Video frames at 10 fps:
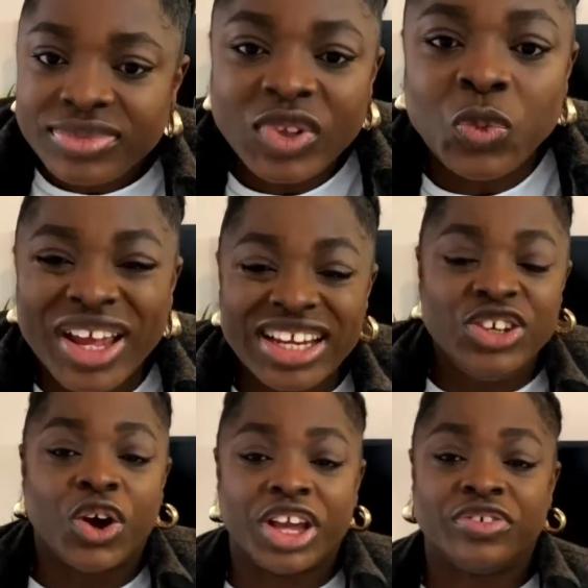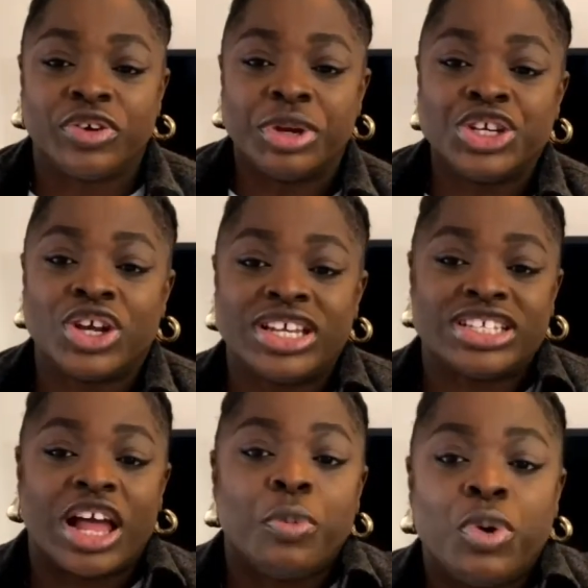When your information is
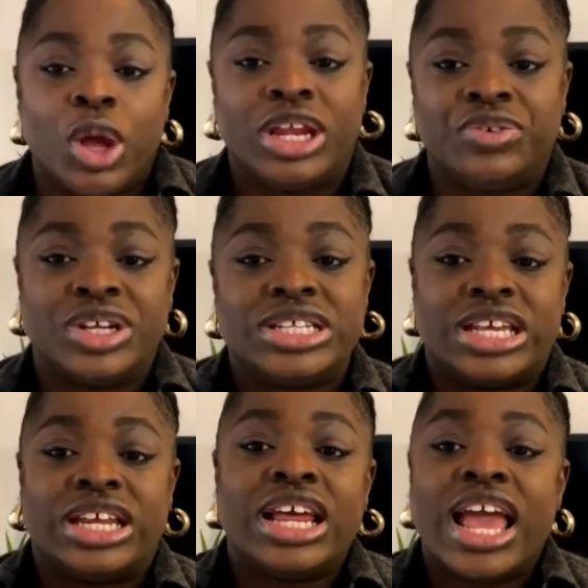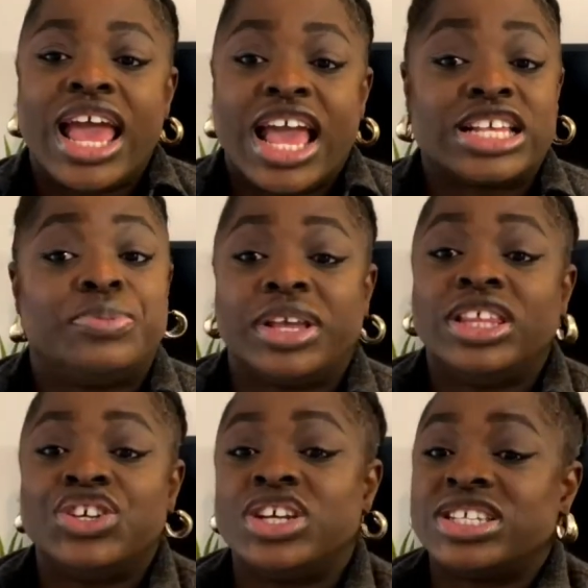now poorly written,
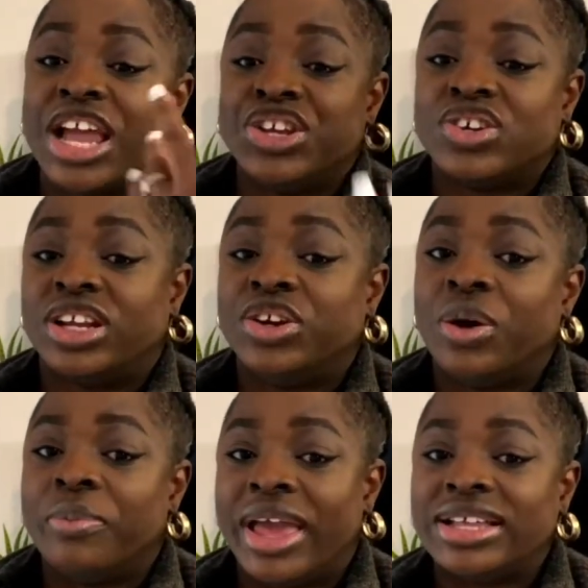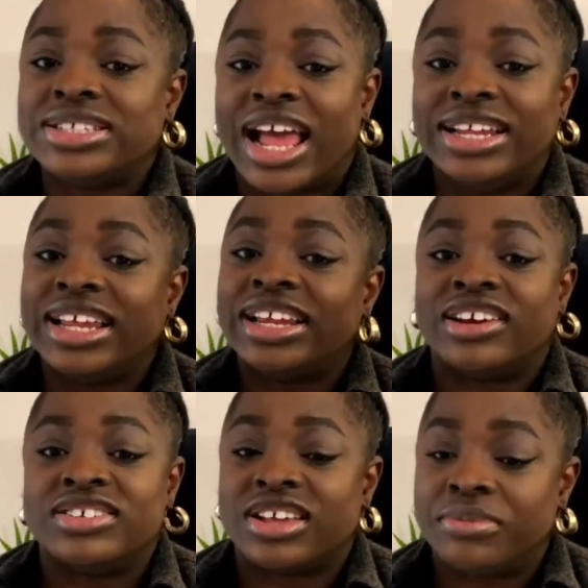expectations are usually not met and
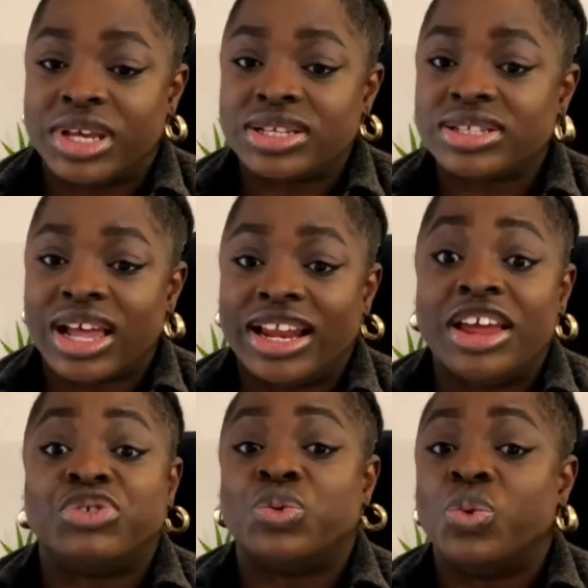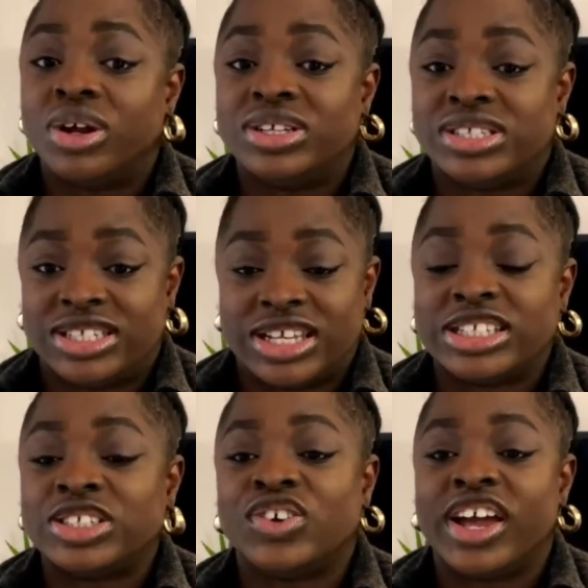deadlines are missed and everyone is
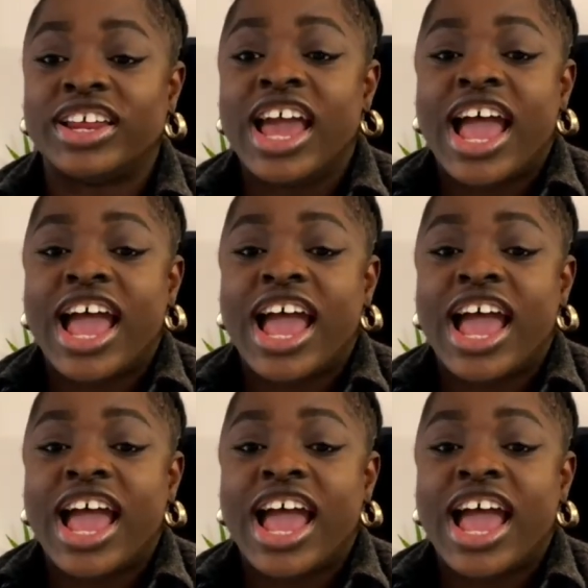dissatisfied.